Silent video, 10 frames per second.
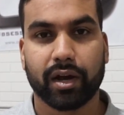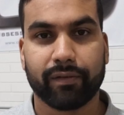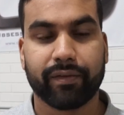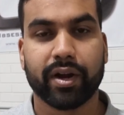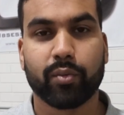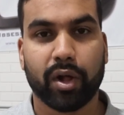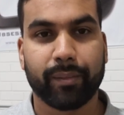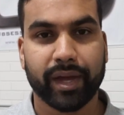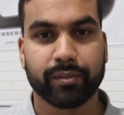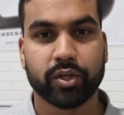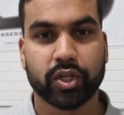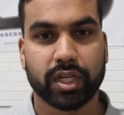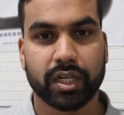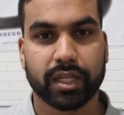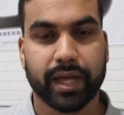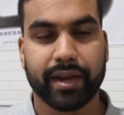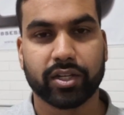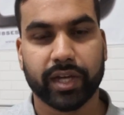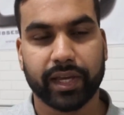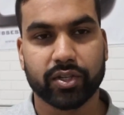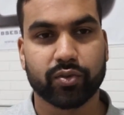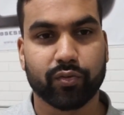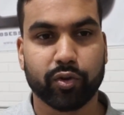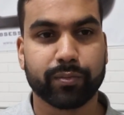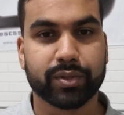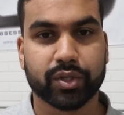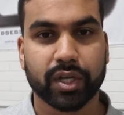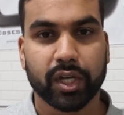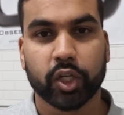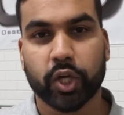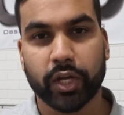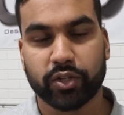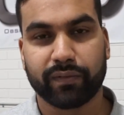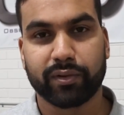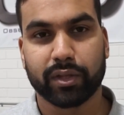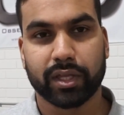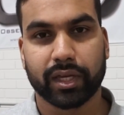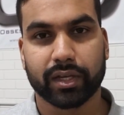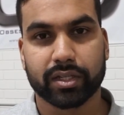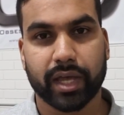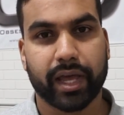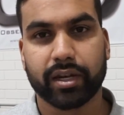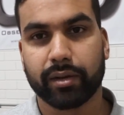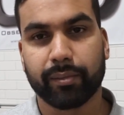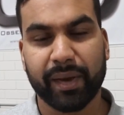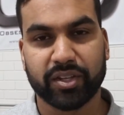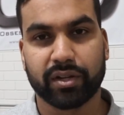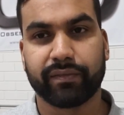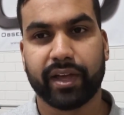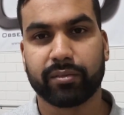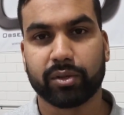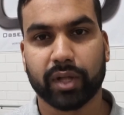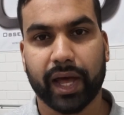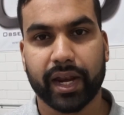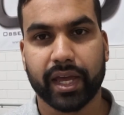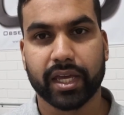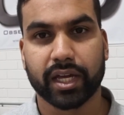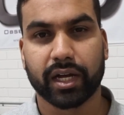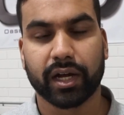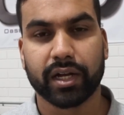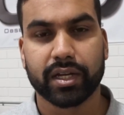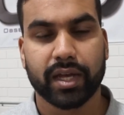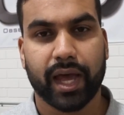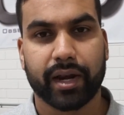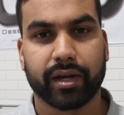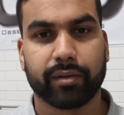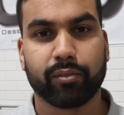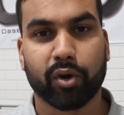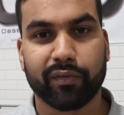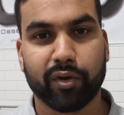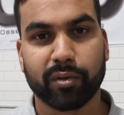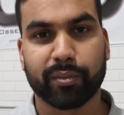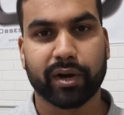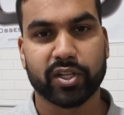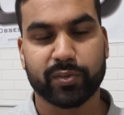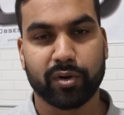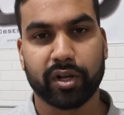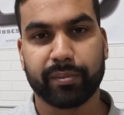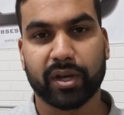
very well-made machine that takes the Rupes, changes a few things, and makes it available at a more affordable price point.